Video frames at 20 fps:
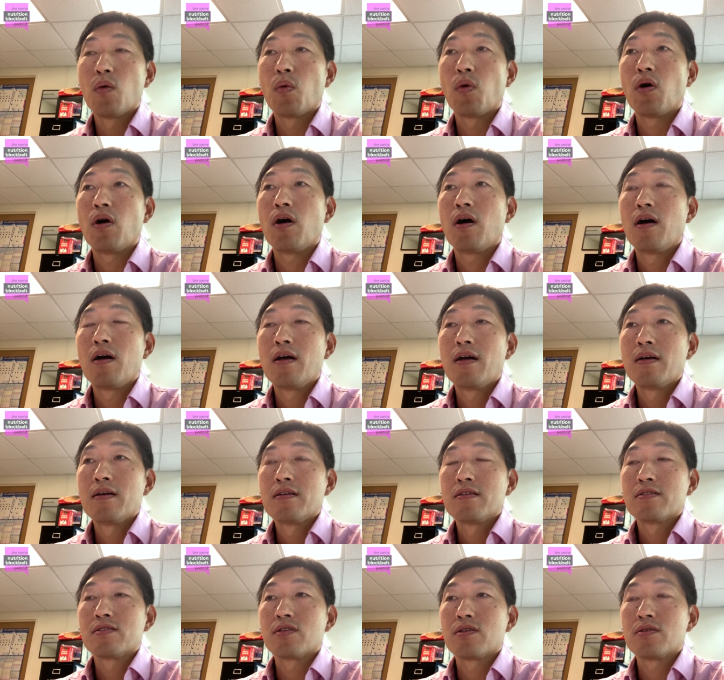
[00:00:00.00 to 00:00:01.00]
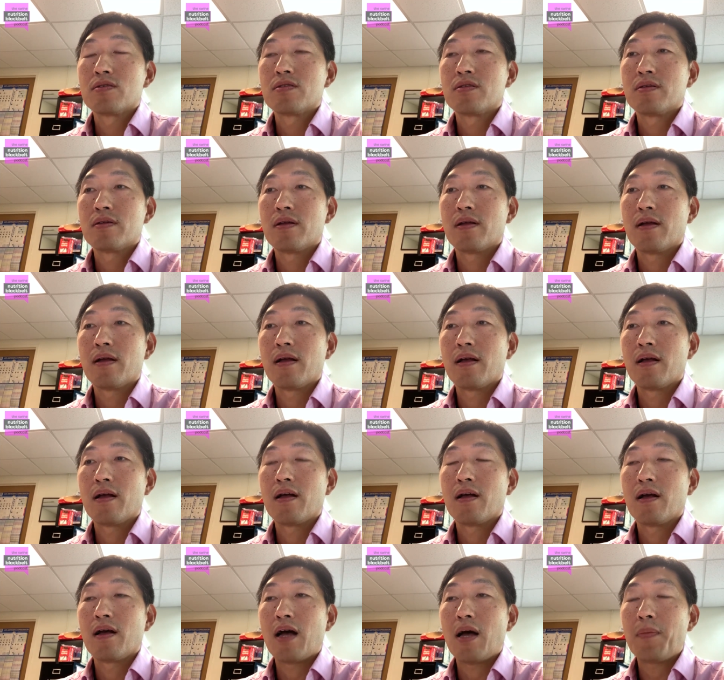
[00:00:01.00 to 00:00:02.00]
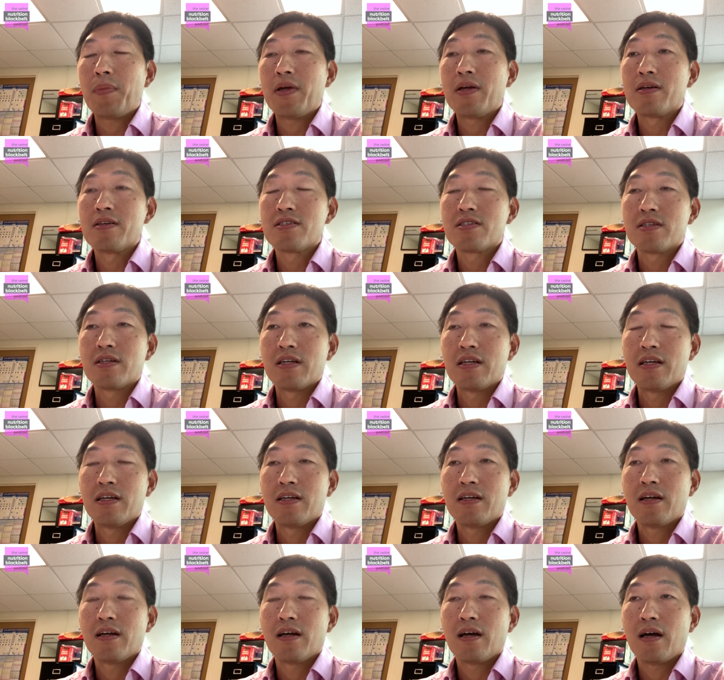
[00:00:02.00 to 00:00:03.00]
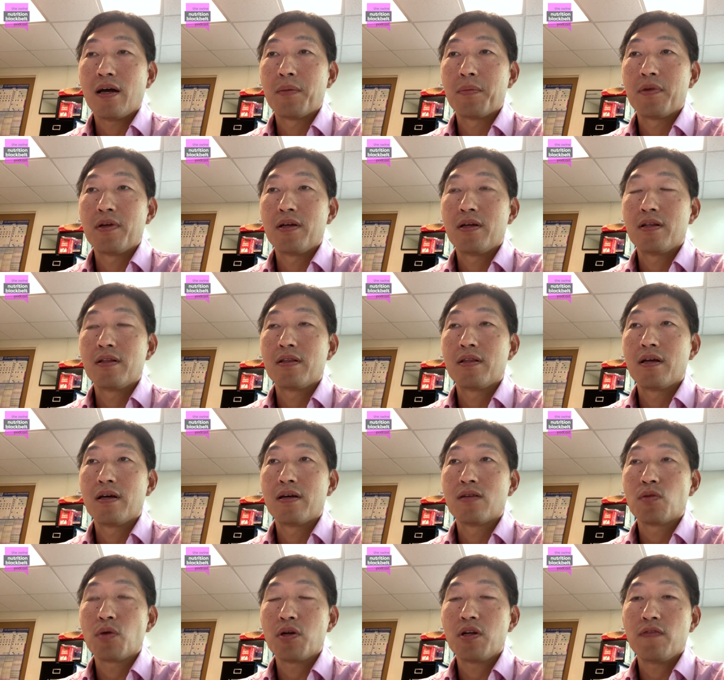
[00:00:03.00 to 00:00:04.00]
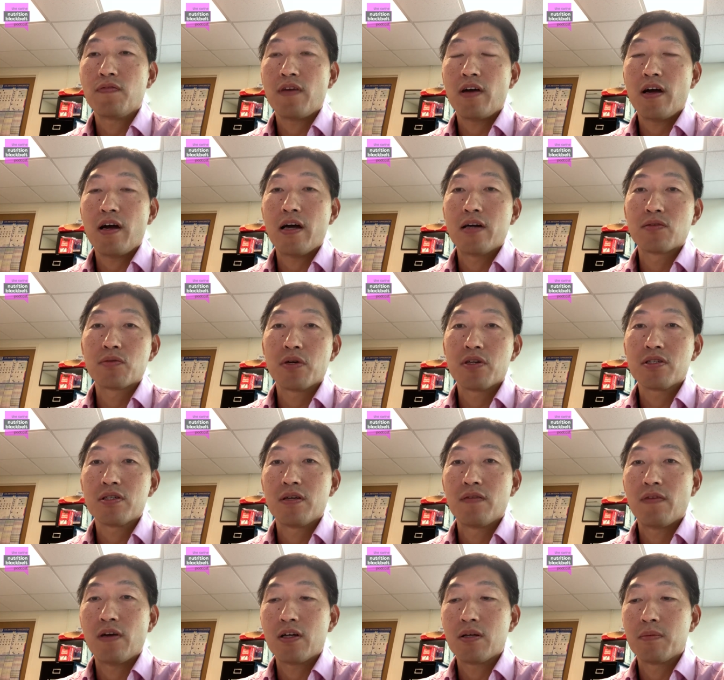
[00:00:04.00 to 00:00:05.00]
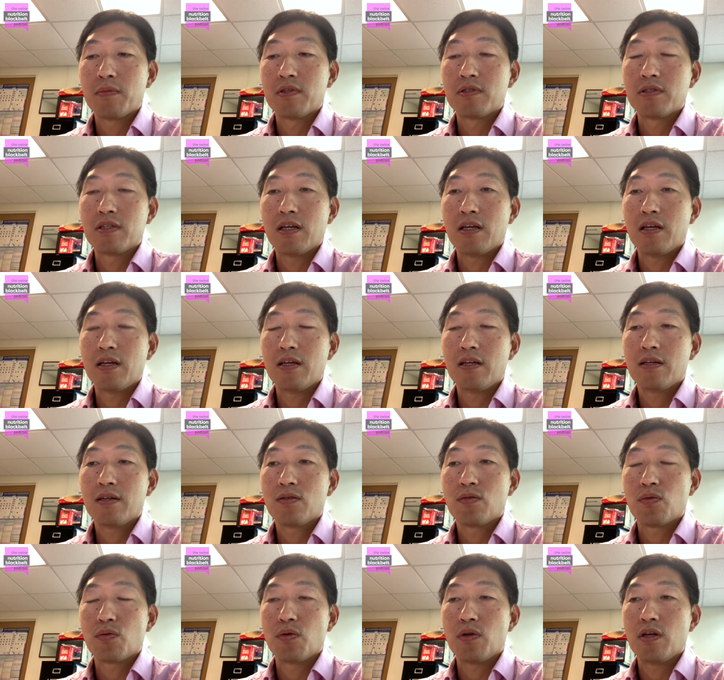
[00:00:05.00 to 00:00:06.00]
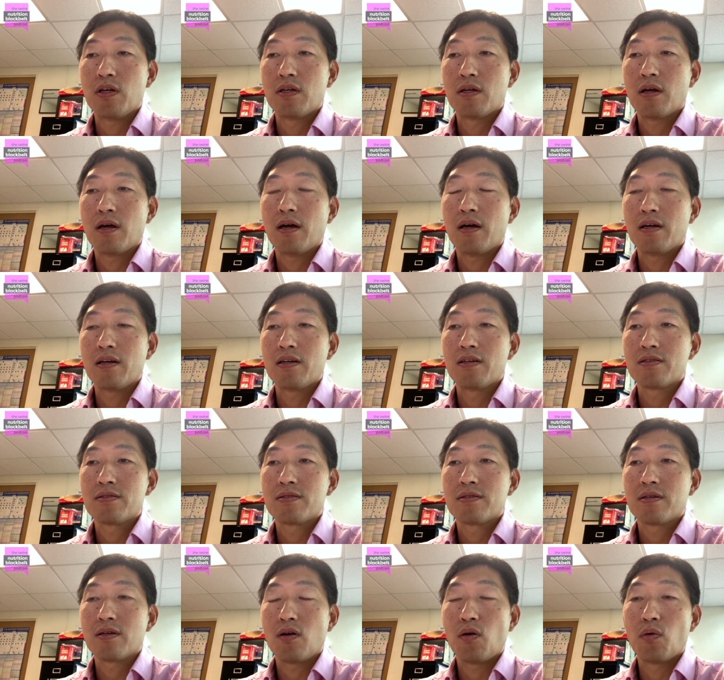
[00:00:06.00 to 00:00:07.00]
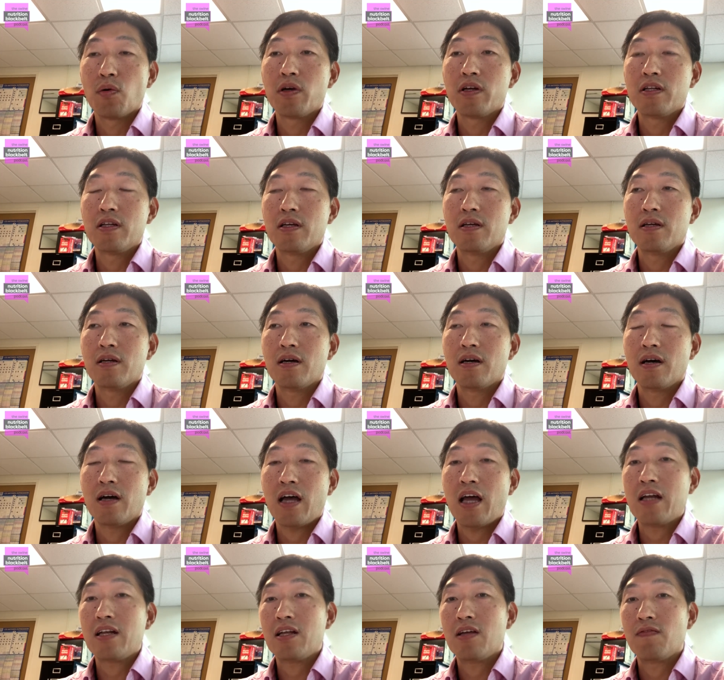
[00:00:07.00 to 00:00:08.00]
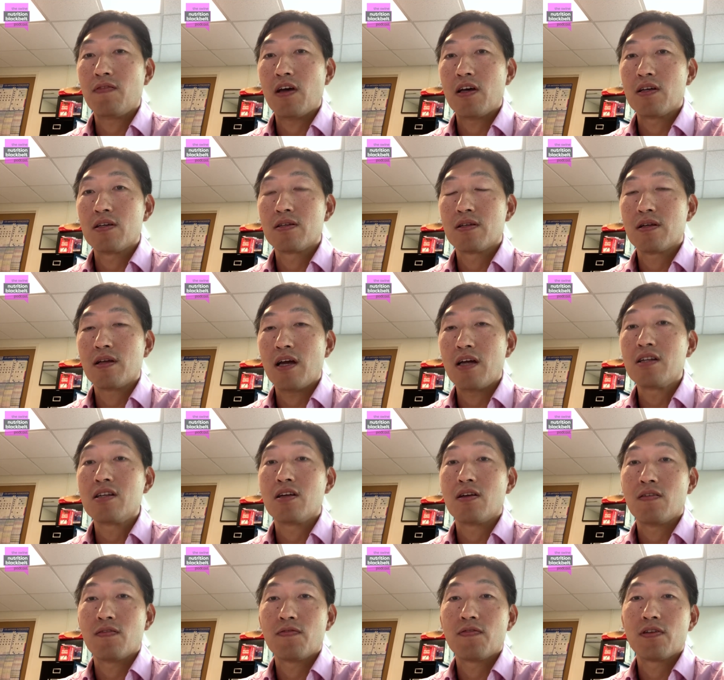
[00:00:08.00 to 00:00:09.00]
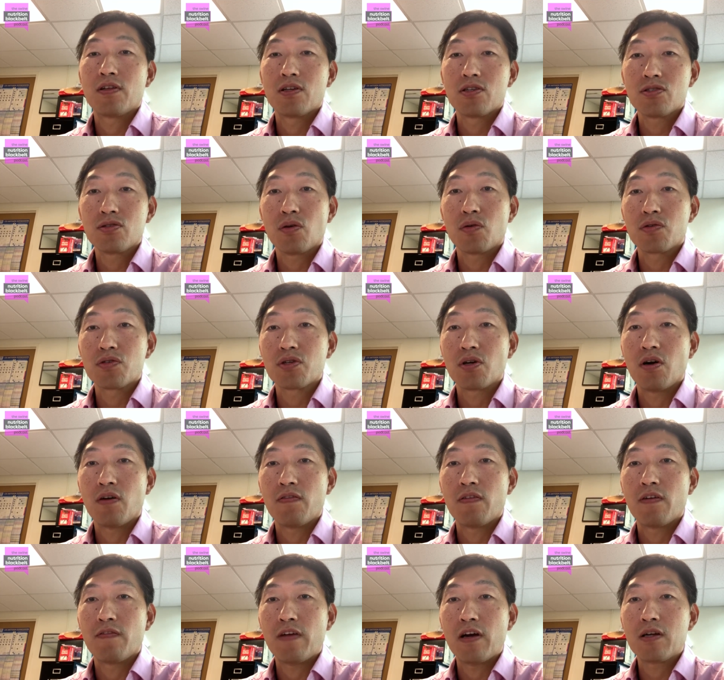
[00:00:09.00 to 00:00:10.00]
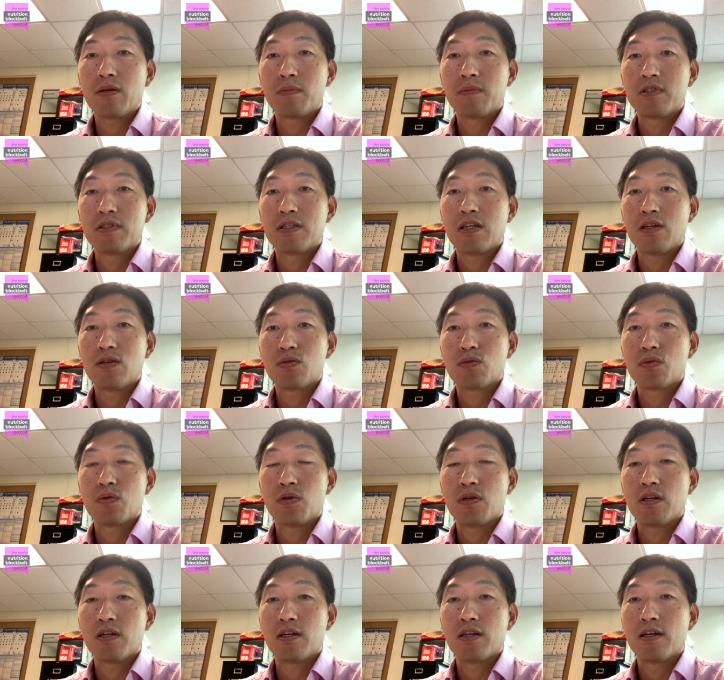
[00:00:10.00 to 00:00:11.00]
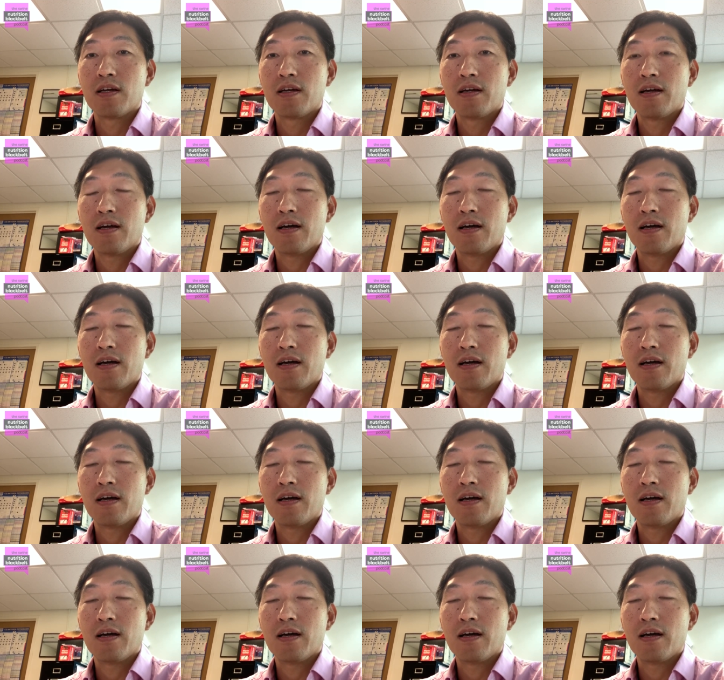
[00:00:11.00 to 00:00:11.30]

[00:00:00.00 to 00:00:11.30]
Well, so obviously, I mean, the 25 hydroxy vitamin D3 uh, is already uh, active, active the source of the vitamin D3.